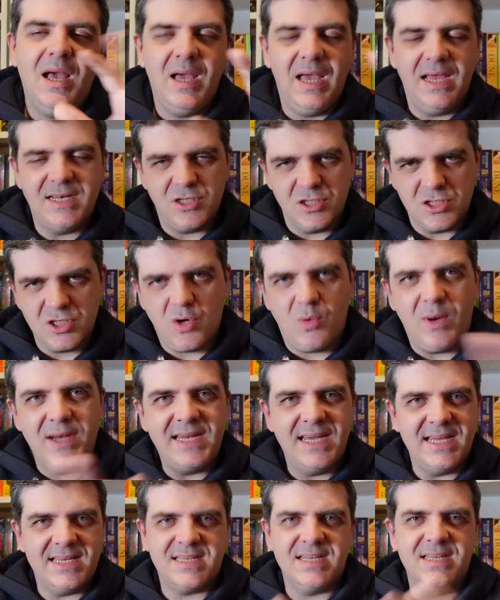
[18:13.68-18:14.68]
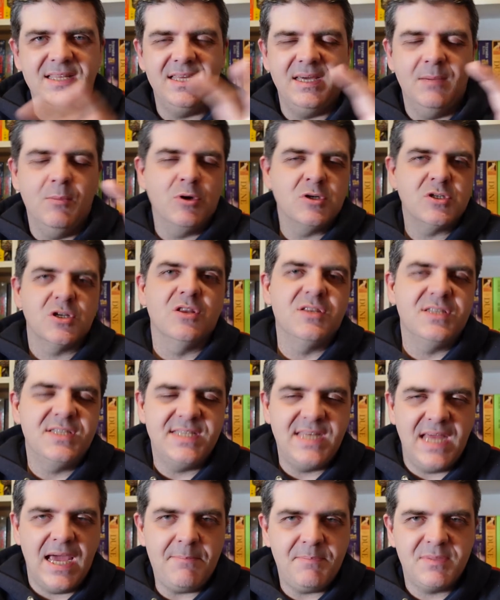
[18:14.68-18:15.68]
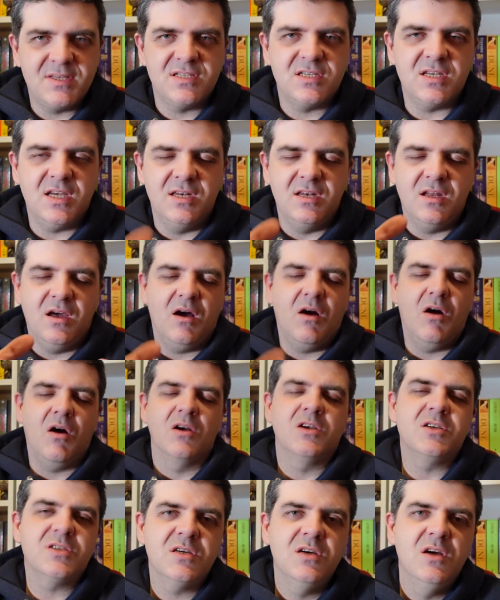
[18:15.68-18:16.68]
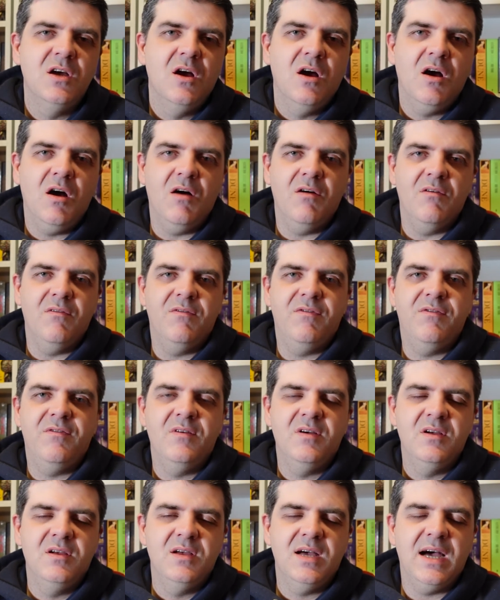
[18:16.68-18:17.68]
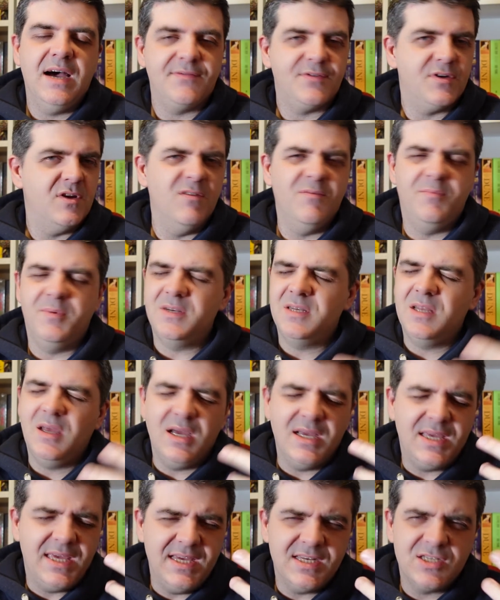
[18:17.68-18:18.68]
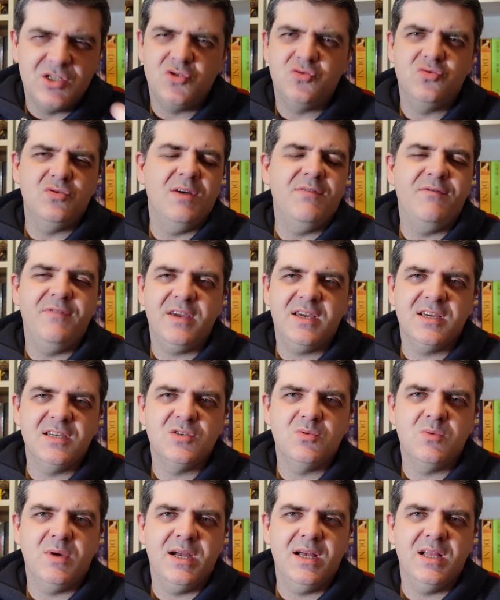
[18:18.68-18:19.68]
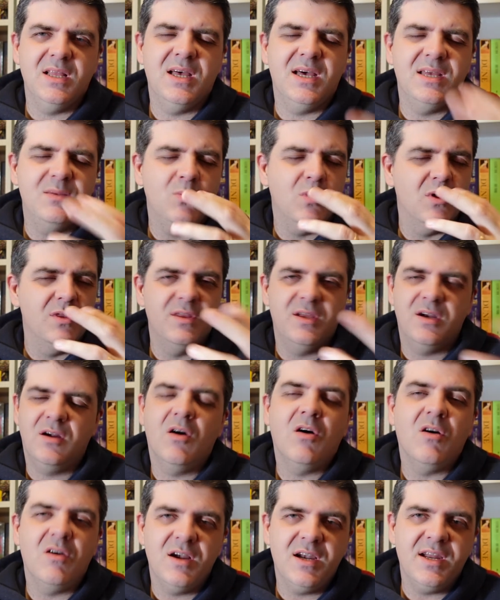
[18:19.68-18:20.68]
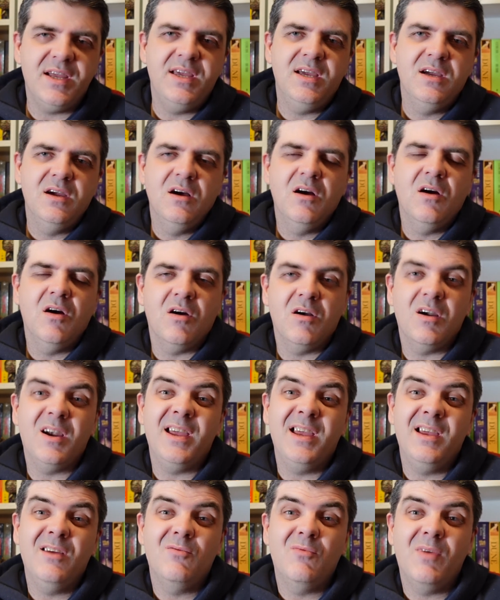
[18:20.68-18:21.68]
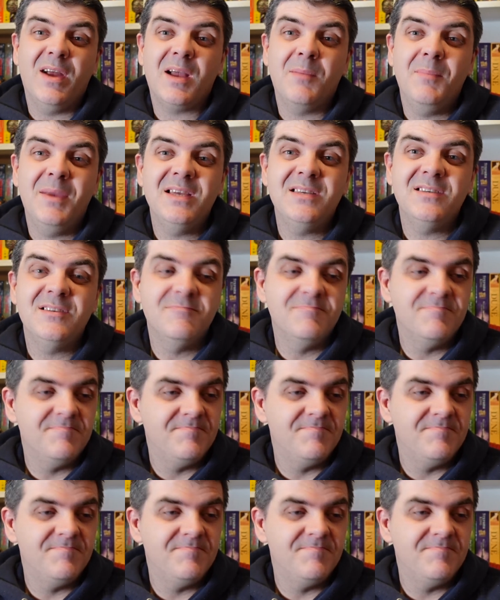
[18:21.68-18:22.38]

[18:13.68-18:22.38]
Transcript: it doesn't quite hit the emotional depths and heart of after love, but again, terrific as well, and one that I hardly, hardly recommend.